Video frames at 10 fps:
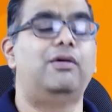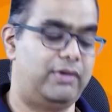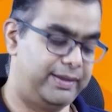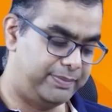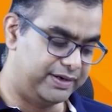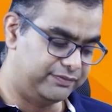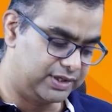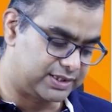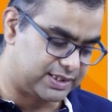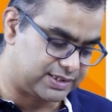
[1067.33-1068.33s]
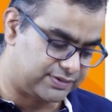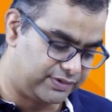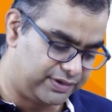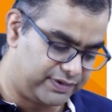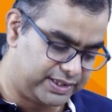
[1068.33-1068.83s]
What a painful exercise.
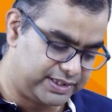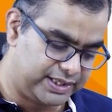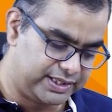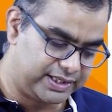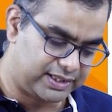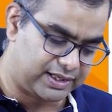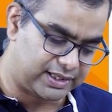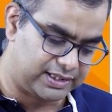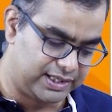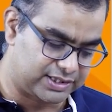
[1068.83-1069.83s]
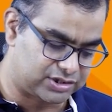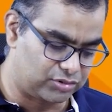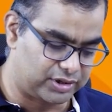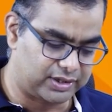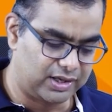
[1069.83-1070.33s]
Verified D and E are correctly
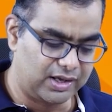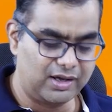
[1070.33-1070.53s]
excluded.